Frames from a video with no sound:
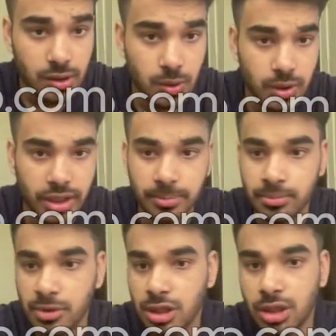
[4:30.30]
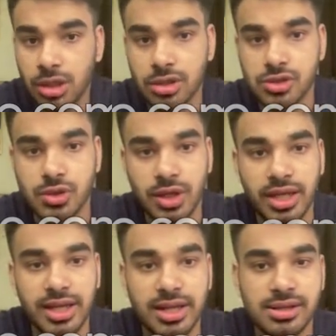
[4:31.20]
Okay, so
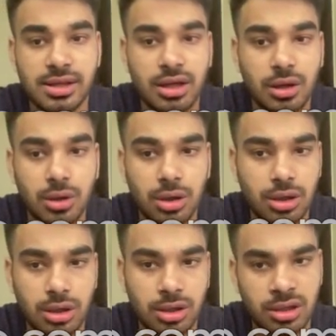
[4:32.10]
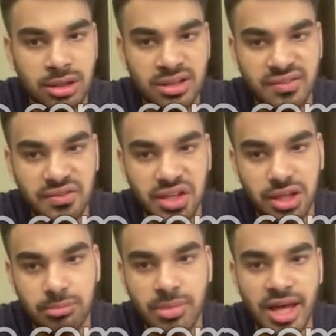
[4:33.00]
here
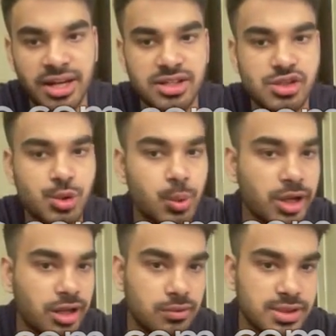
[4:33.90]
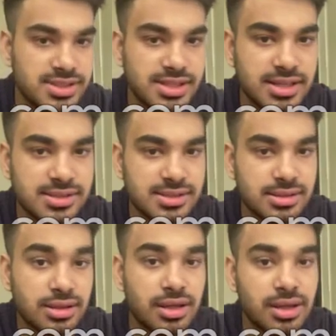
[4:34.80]
we managed to traverse this.
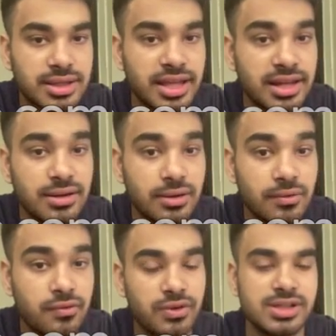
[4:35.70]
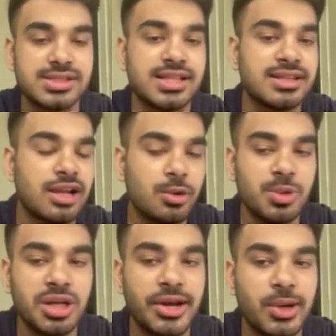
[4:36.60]
Then first thing that we
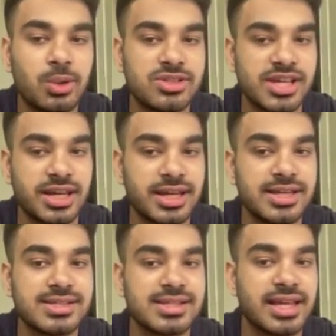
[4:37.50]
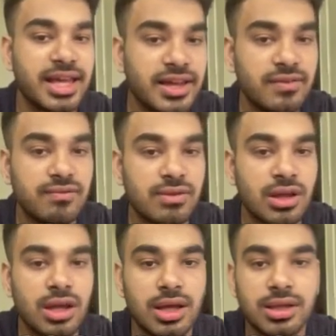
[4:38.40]
need to check is if
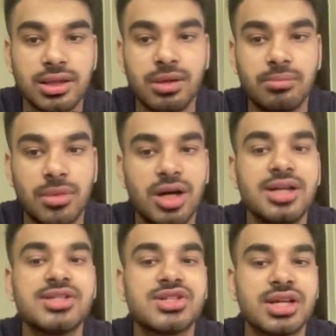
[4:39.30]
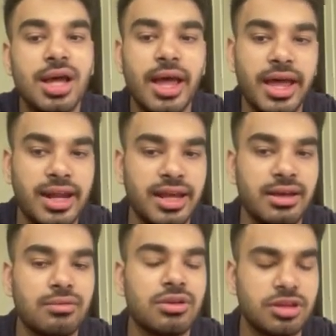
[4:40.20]
the merged array,
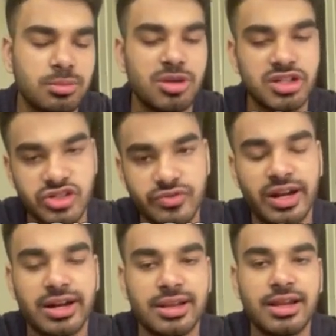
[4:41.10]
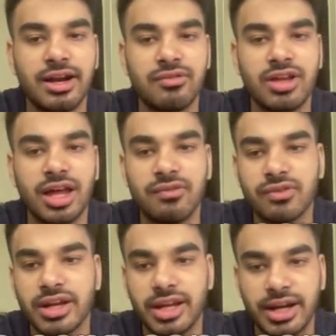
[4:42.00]
the merged vector that we have
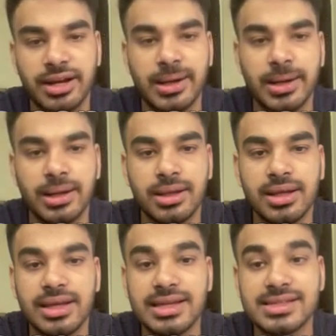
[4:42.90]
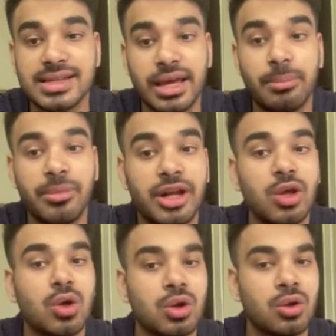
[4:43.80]
created is empty
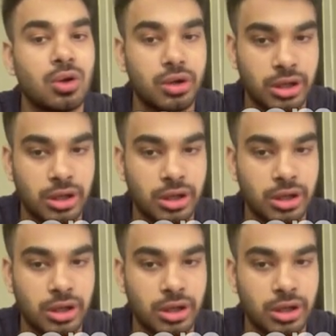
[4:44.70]
or not.